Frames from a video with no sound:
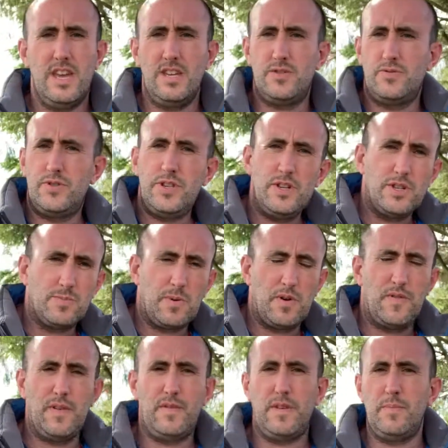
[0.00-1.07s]
is reduced
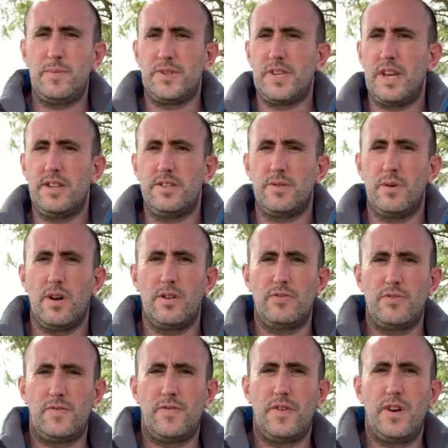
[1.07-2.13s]
by fifty percent to one
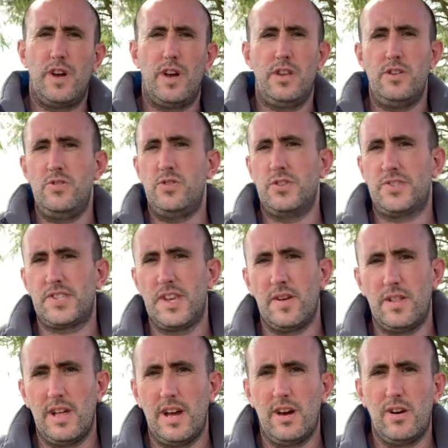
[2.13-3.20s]
hundred foot and you just
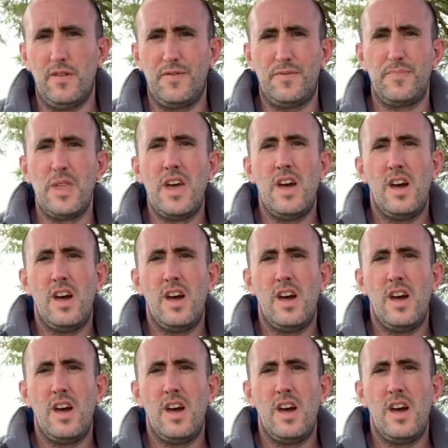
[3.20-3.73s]
sell that off.